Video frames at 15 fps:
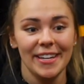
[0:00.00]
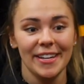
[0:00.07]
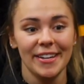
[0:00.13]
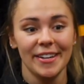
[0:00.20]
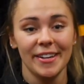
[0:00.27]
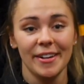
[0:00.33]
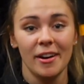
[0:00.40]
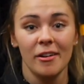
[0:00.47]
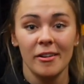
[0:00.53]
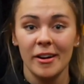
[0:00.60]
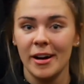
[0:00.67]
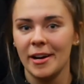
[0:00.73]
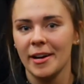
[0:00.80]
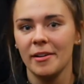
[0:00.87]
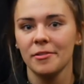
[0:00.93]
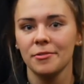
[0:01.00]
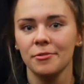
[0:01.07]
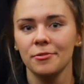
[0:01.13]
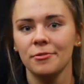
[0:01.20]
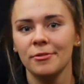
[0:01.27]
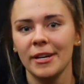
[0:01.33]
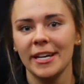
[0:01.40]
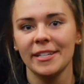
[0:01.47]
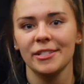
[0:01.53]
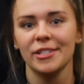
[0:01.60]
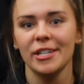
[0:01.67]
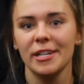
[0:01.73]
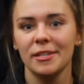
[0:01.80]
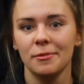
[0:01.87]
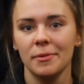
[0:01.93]
I also do
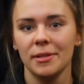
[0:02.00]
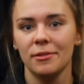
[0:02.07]
handshakes